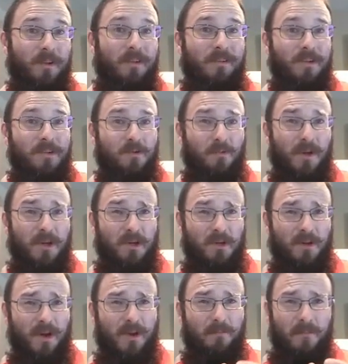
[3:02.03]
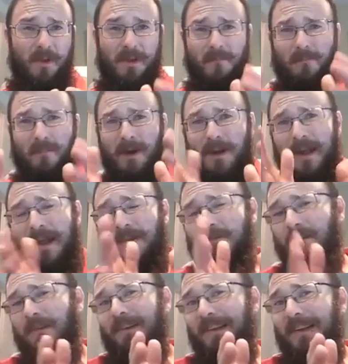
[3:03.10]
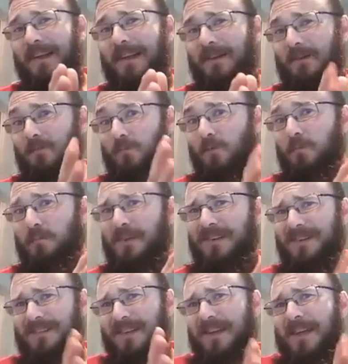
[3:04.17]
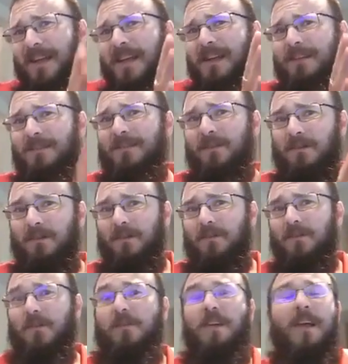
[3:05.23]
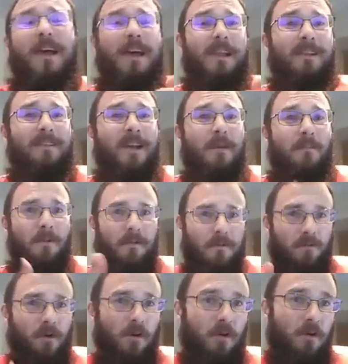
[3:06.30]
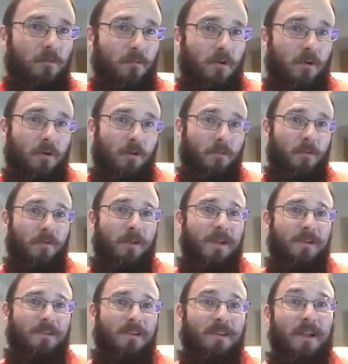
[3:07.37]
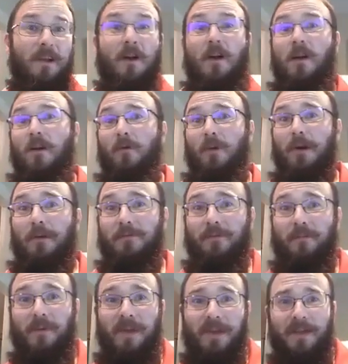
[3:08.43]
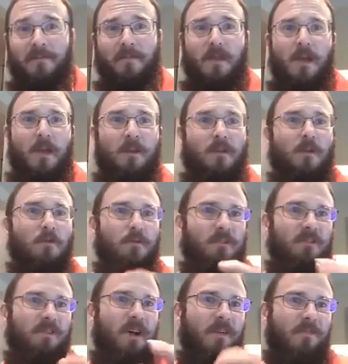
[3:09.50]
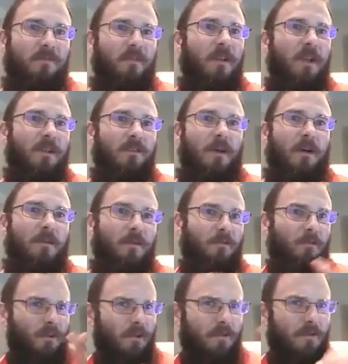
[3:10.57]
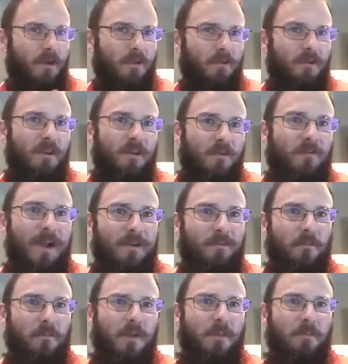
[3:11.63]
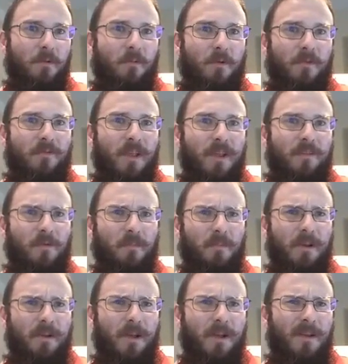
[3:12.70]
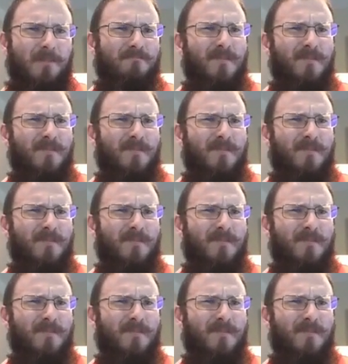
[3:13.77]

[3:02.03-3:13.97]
a situation, my natural inclination would be to say such and such. An example, talking to a girl one day and she's like, oh, I love to bake. The old soft Thomas who didn't know how to interact with people would have said something like,